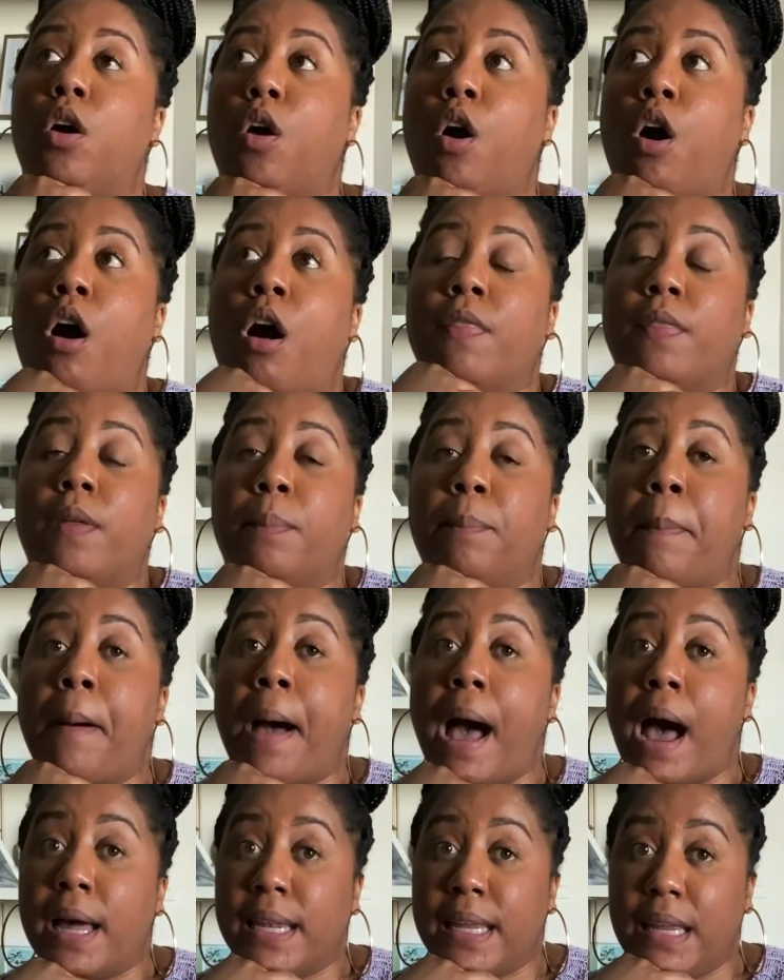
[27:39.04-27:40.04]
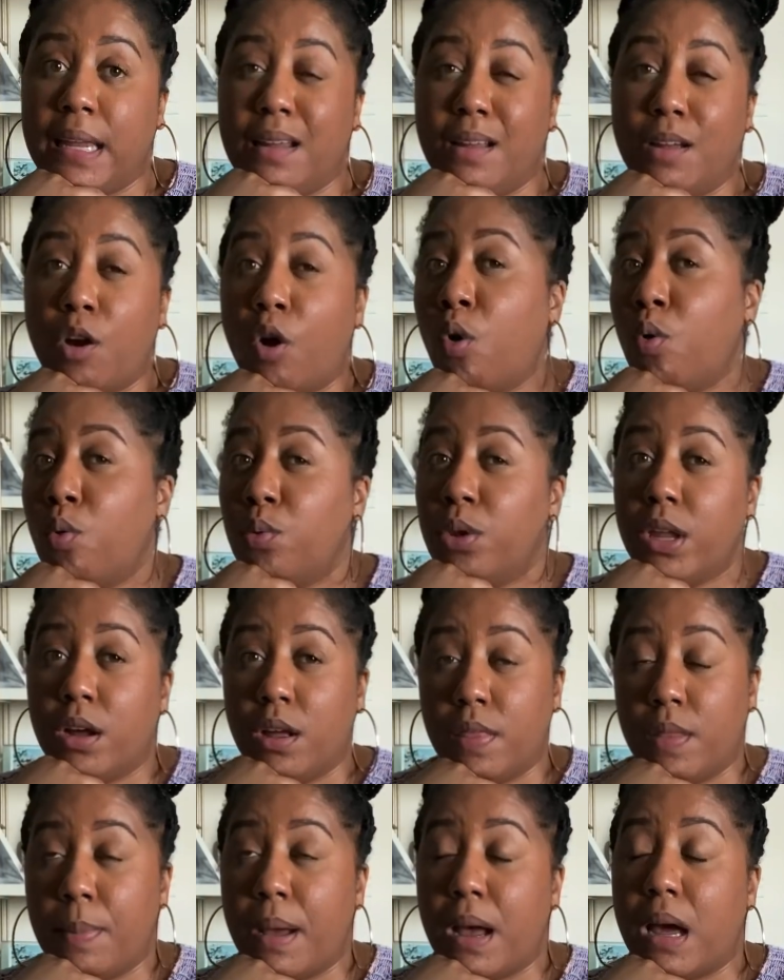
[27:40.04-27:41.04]
on the body, only on
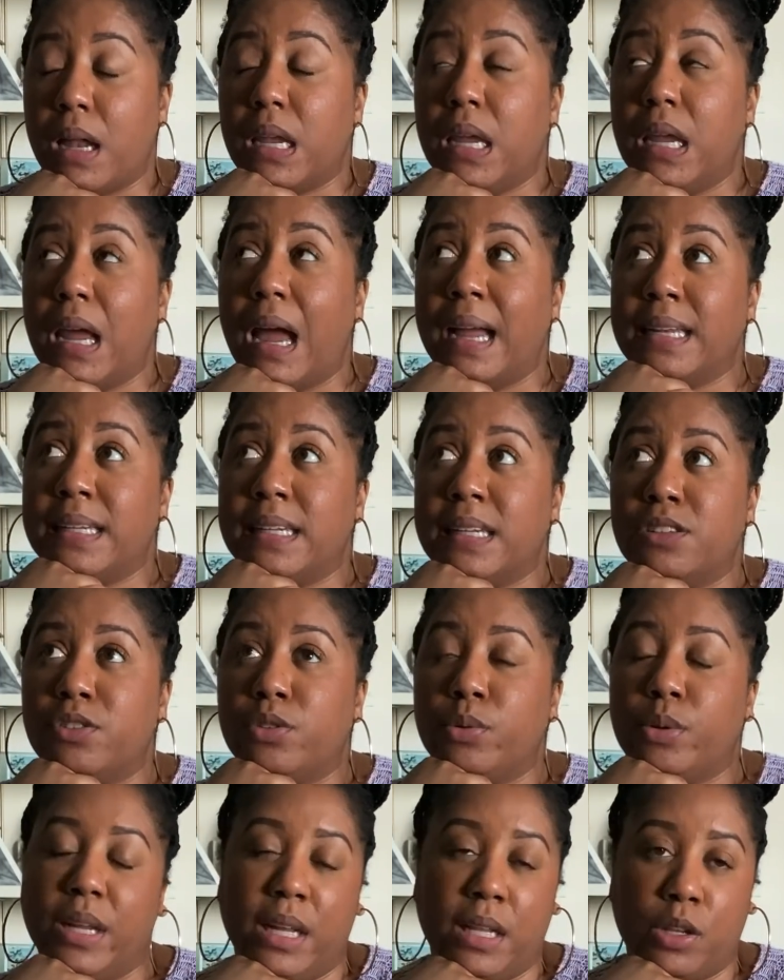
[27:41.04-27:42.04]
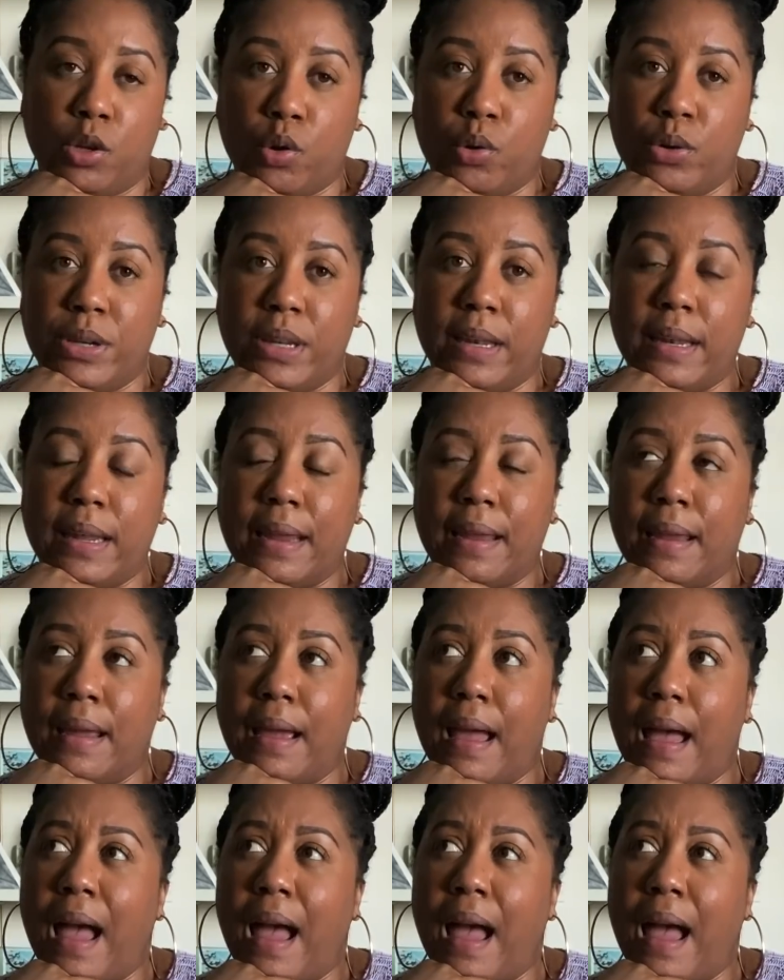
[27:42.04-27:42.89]
the body, I did do helical knitting.